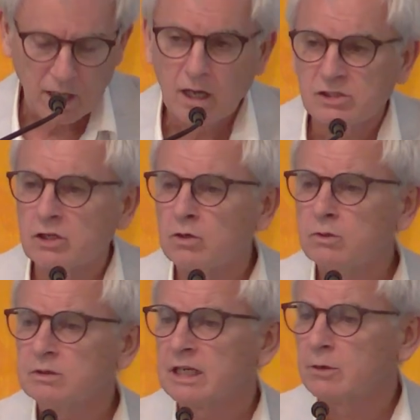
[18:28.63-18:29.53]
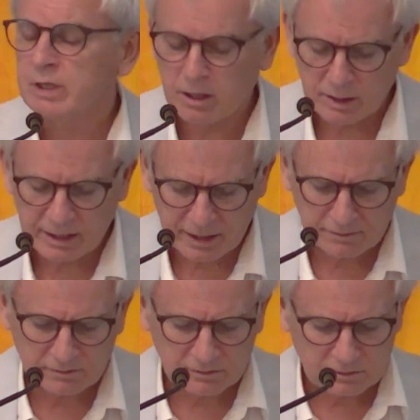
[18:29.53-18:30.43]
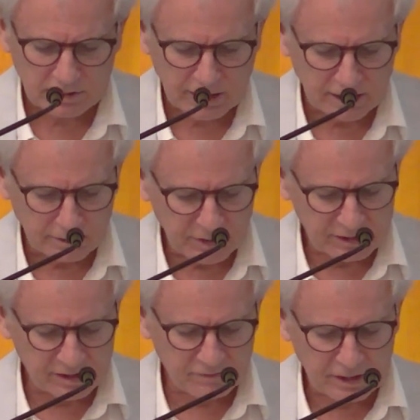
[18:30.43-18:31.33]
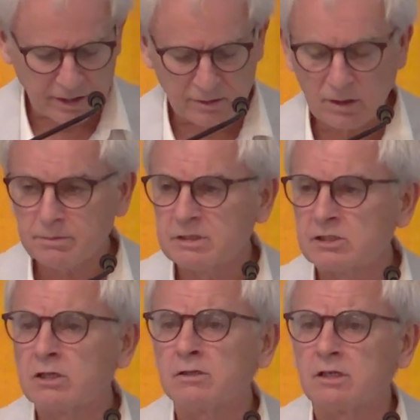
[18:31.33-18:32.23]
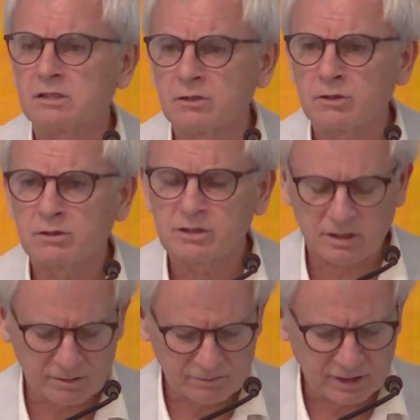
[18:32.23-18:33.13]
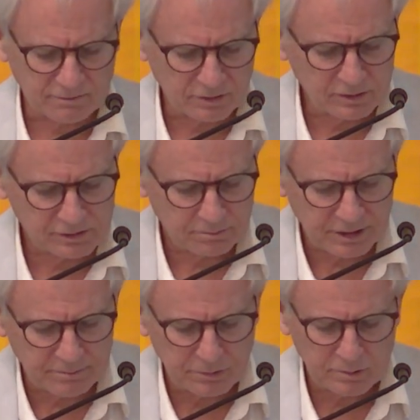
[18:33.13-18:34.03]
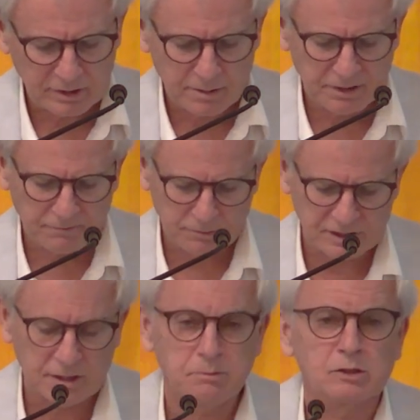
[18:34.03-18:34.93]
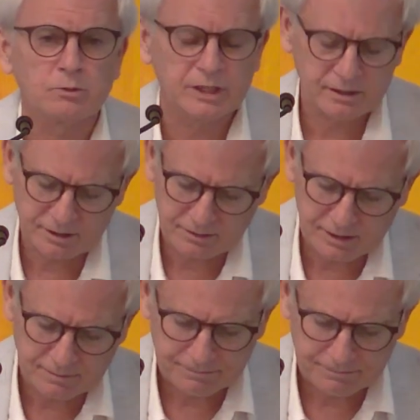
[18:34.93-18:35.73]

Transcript: So here we are again, in the midst of another upsurge of diverse people coming for similar reasons.